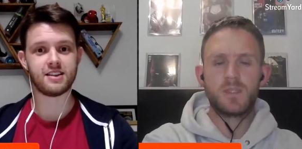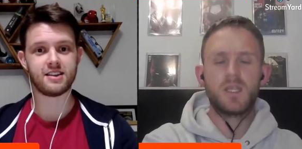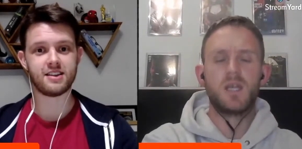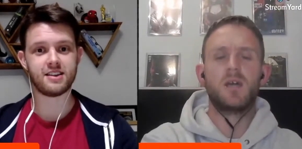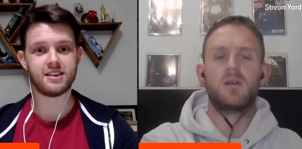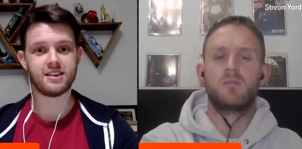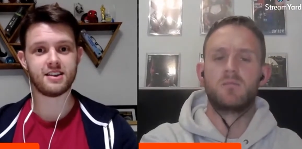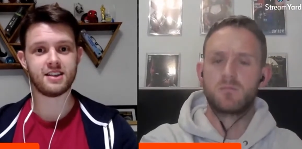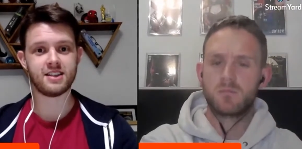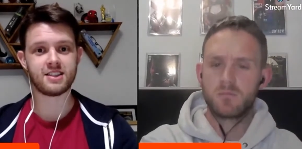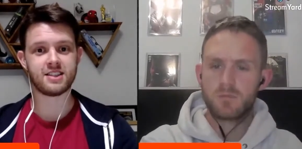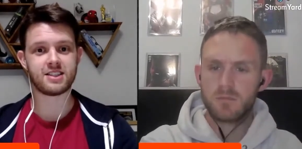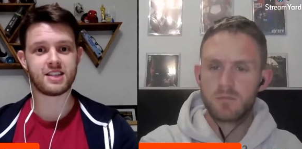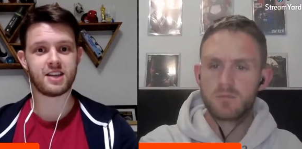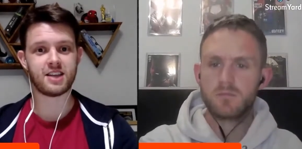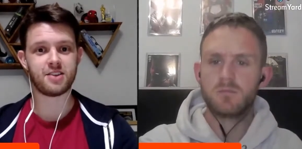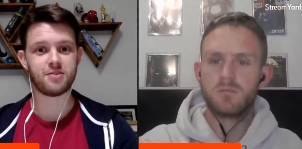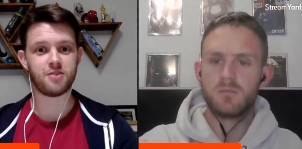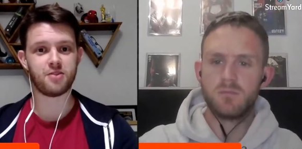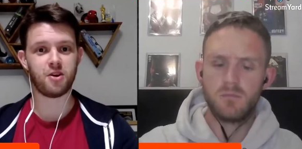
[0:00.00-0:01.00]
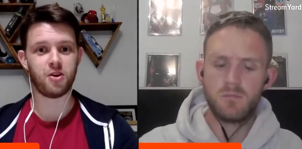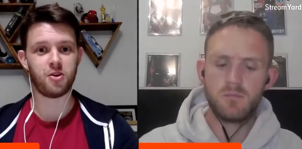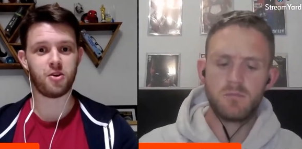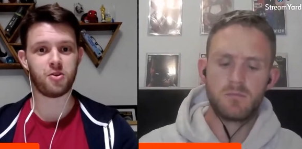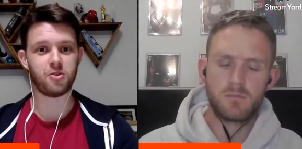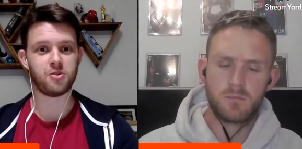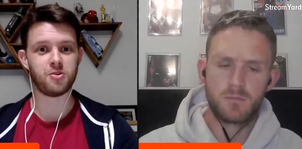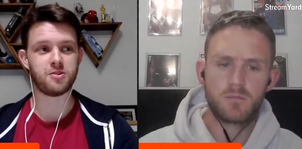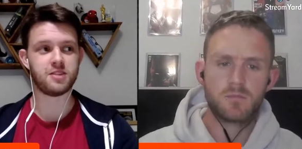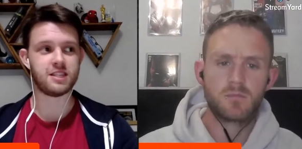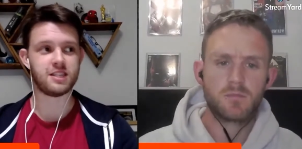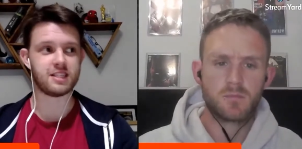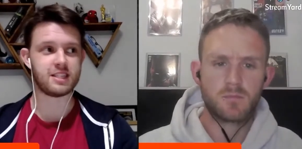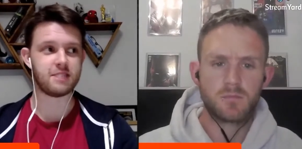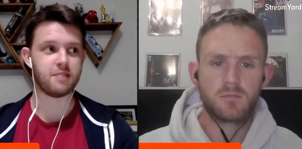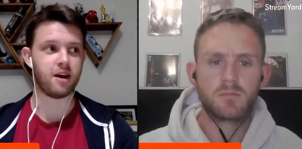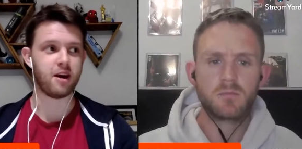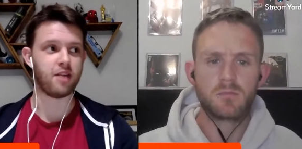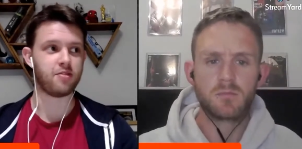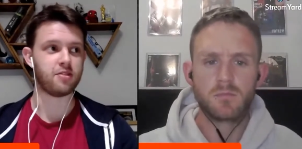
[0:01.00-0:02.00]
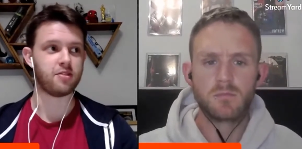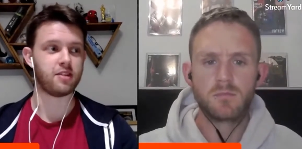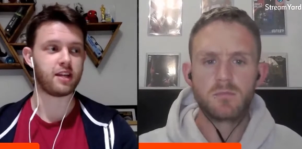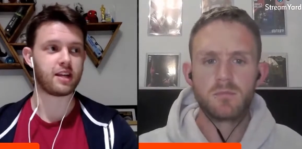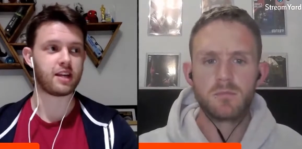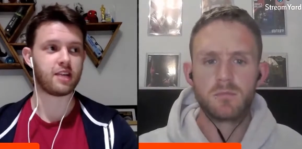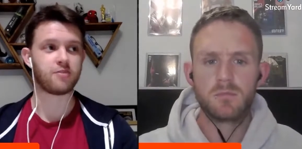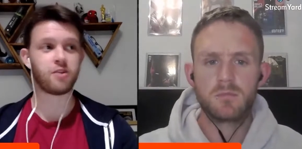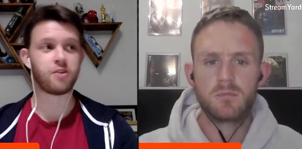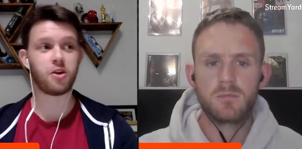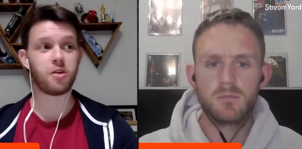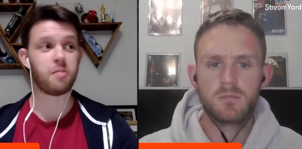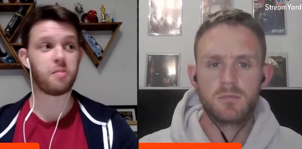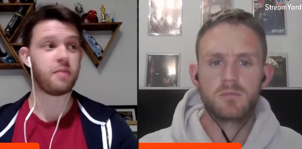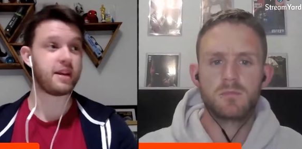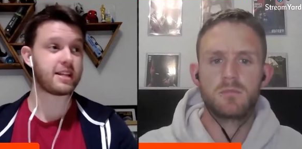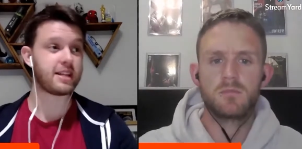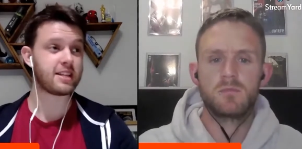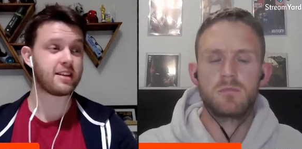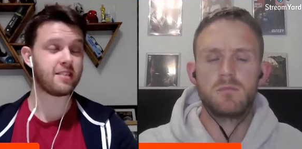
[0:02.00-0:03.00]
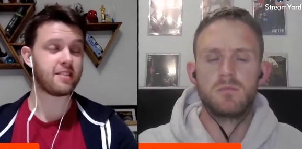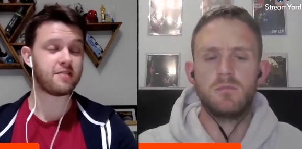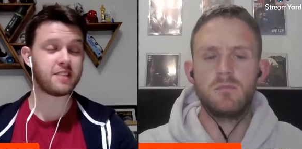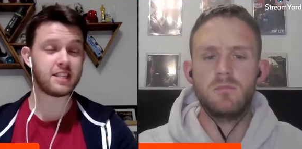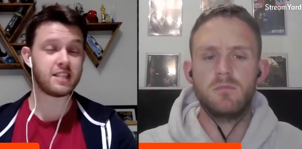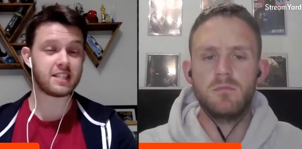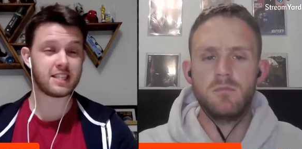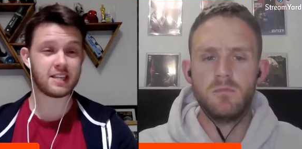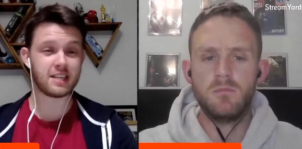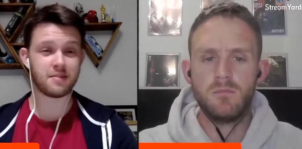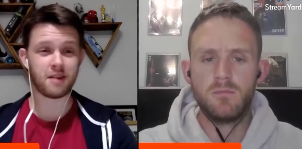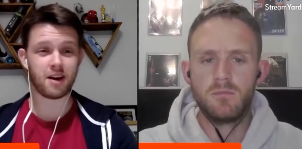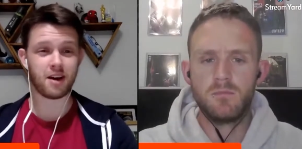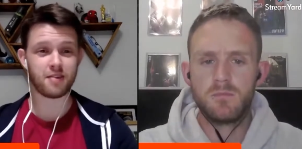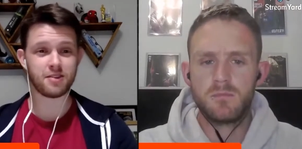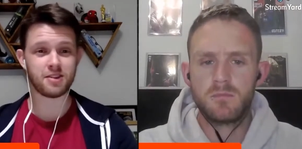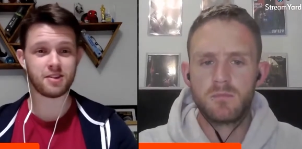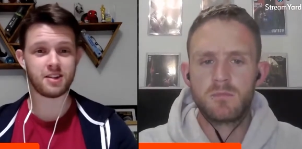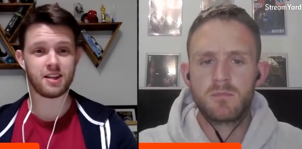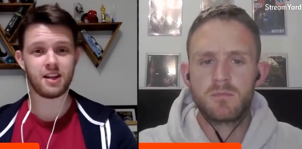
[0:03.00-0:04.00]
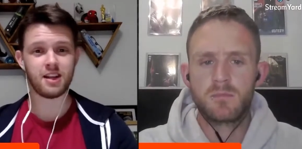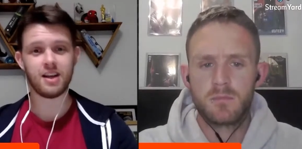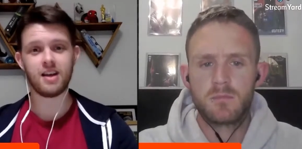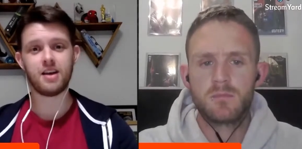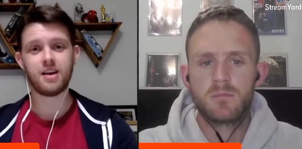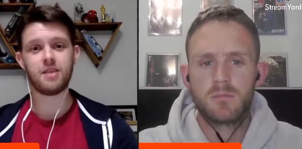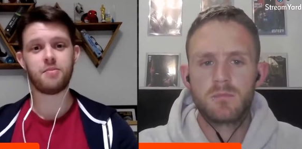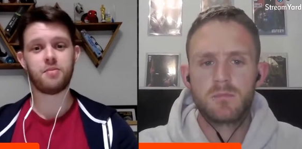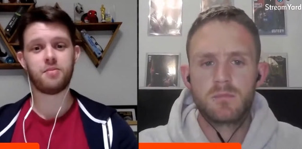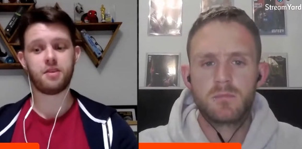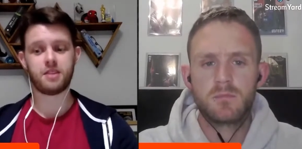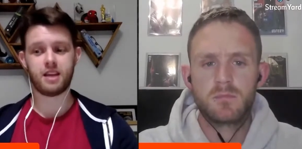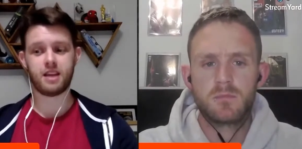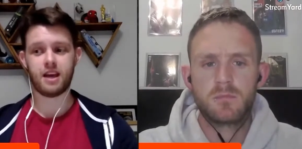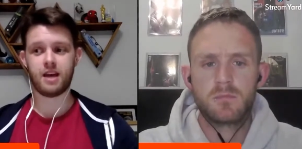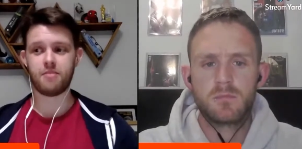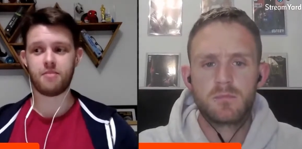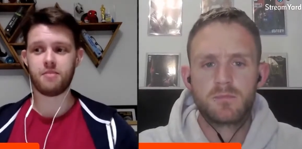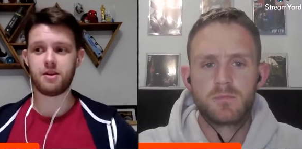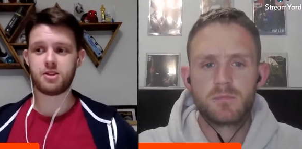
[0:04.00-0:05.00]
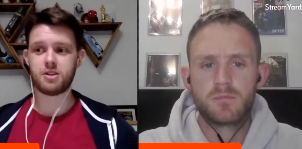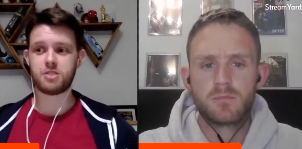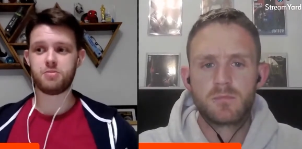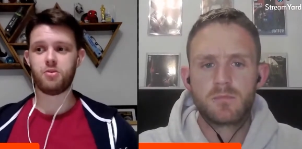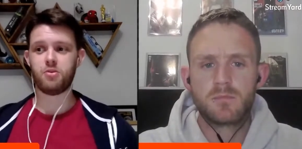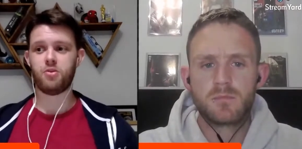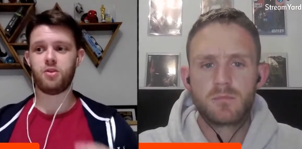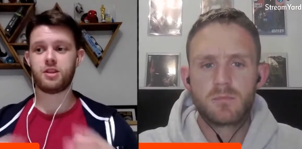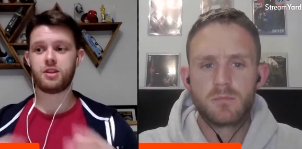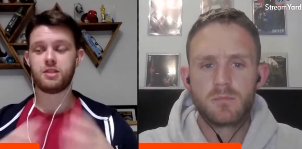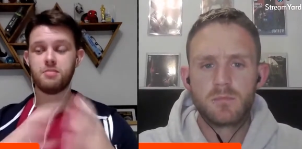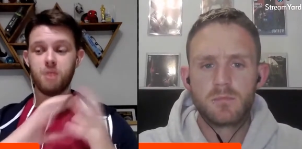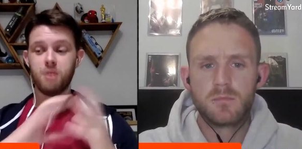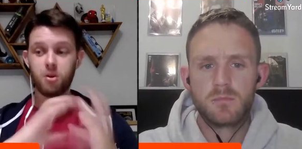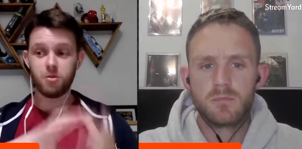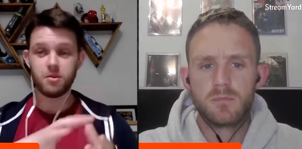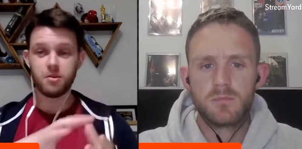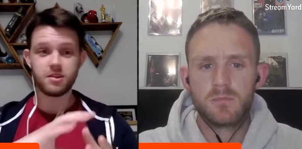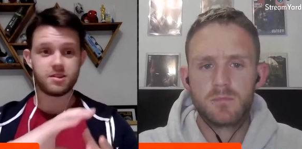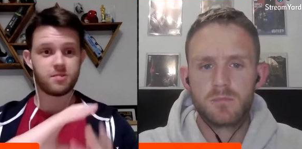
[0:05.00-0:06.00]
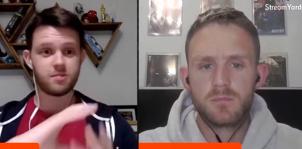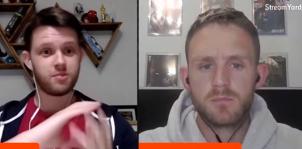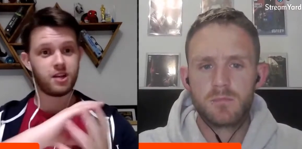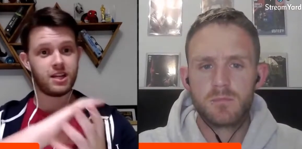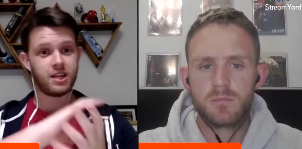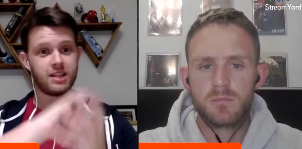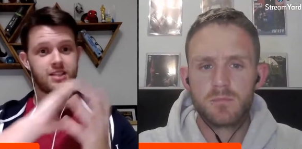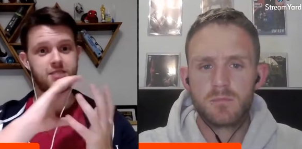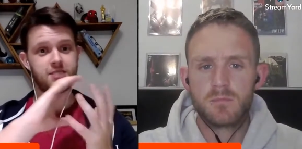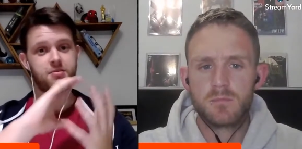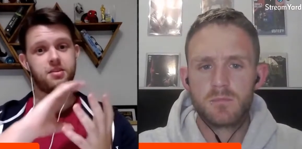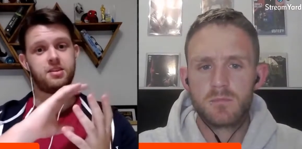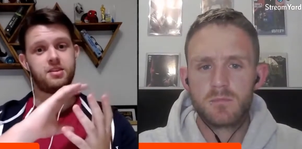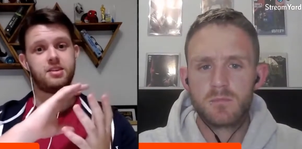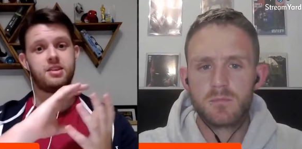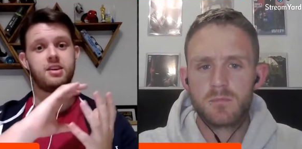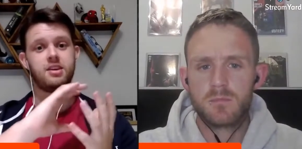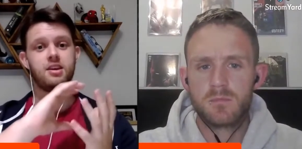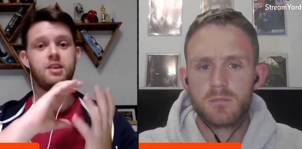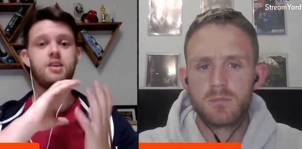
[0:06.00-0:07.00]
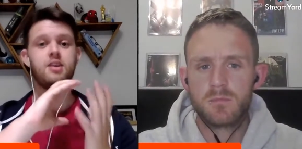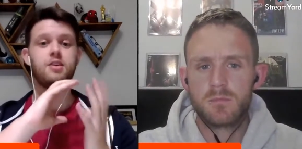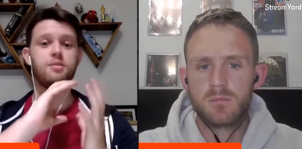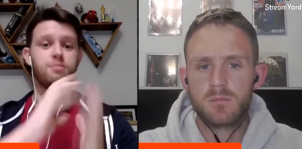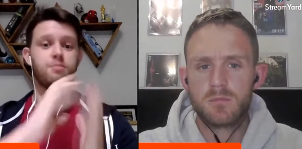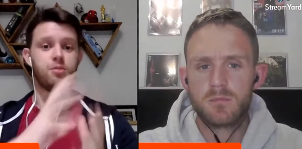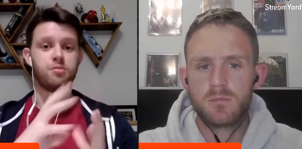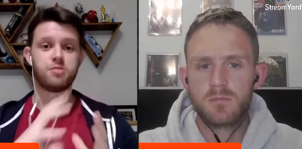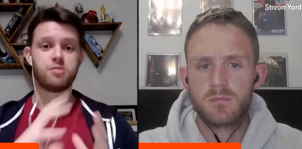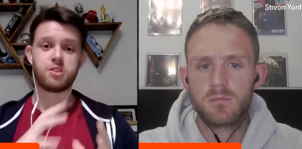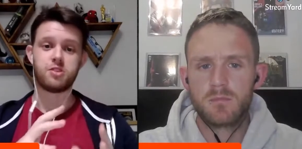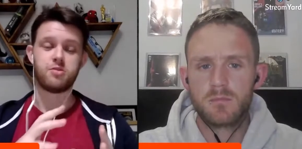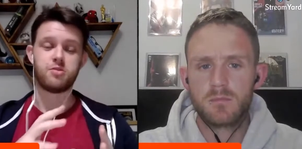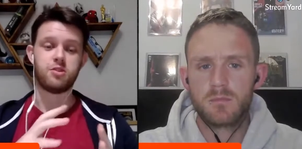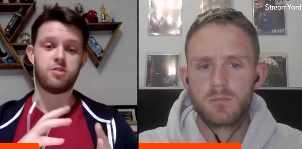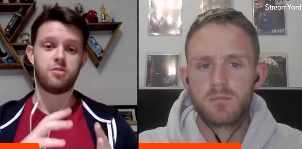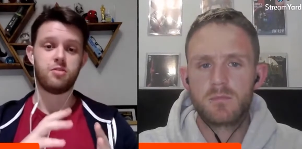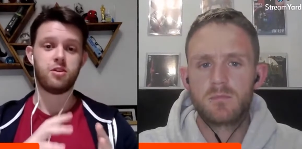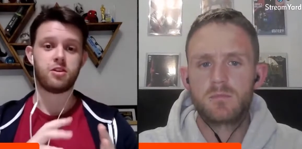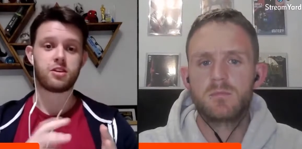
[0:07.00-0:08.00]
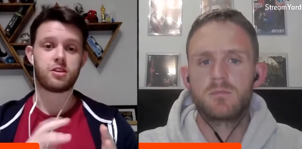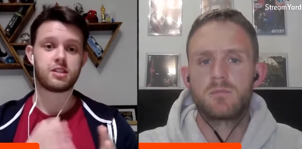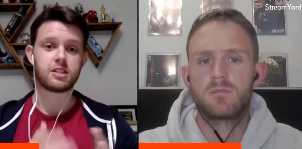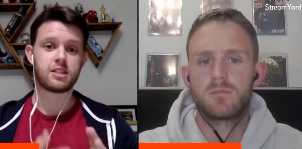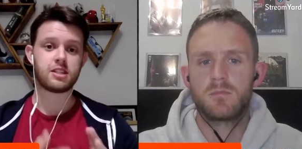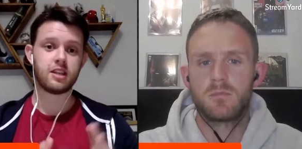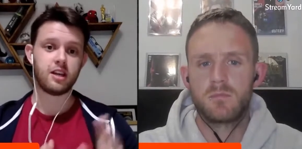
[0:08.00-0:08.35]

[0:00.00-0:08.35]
Speaker 1: yeah. Instead of the whole DC Marvel. Like I've got a bit DC and Marvel, but yeah, much more at the moment. I'm really into my Boom Studio books. Mm-hmm.